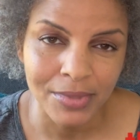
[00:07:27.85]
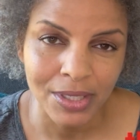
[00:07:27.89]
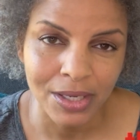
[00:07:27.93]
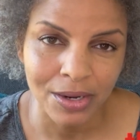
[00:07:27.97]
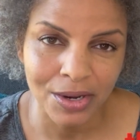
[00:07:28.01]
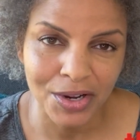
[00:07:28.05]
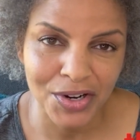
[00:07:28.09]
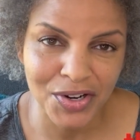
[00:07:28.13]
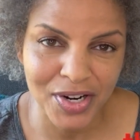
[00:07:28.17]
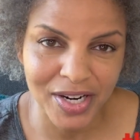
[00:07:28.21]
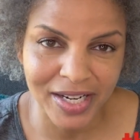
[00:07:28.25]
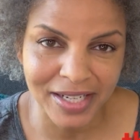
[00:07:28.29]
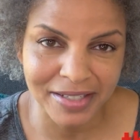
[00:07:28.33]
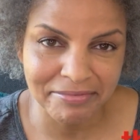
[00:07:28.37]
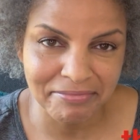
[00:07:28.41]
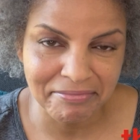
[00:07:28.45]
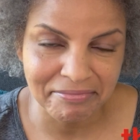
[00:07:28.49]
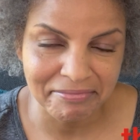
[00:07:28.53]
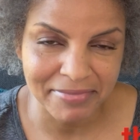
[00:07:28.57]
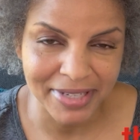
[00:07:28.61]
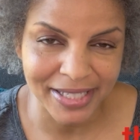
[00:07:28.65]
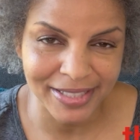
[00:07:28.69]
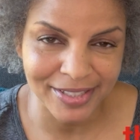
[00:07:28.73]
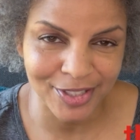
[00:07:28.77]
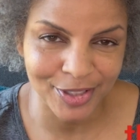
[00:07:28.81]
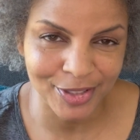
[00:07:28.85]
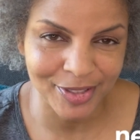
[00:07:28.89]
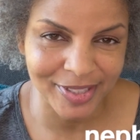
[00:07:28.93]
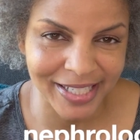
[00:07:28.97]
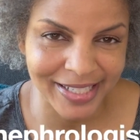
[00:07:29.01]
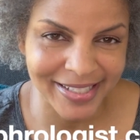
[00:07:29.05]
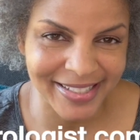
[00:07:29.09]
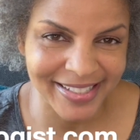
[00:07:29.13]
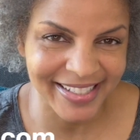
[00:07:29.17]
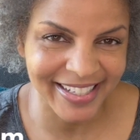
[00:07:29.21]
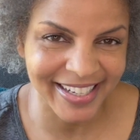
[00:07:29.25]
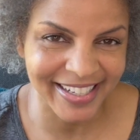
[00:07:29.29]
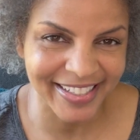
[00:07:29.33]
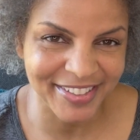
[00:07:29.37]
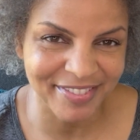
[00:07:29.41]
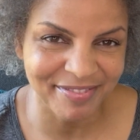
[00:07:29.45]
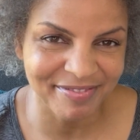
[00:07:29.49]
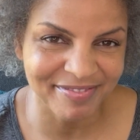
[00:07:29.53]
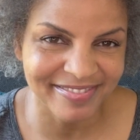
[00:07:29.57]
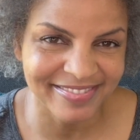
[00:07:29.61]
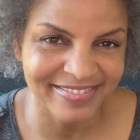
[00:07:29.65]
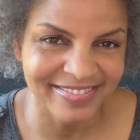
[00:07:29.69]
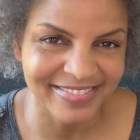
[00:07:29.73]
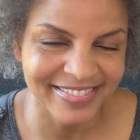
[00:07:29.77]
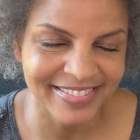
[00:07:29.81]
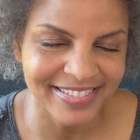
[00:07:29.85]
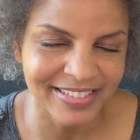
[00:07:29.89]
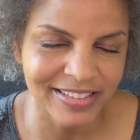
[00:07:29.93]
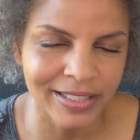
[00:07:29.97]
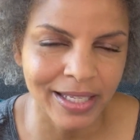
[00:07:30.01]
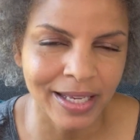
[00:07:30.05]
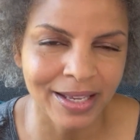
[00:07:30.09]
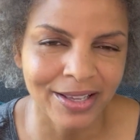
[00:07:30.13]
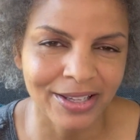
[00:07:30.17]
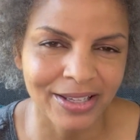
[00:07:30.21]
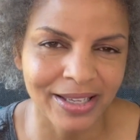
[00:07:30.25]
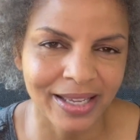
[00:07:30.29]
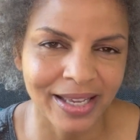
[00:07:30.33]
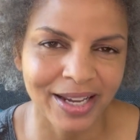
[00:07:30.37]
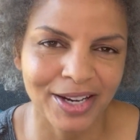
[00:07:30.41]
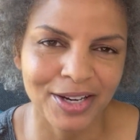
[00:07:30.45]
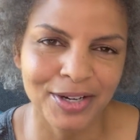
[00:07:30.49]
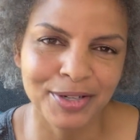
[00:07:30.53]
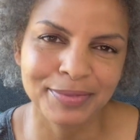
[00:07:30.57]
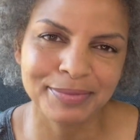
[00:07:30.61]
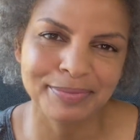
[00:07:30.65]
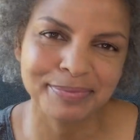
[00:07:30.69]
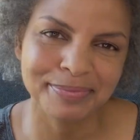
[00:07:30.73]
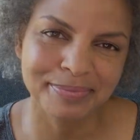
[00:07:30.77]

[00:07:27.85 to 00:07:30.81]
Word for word: All right, until next time, take good care.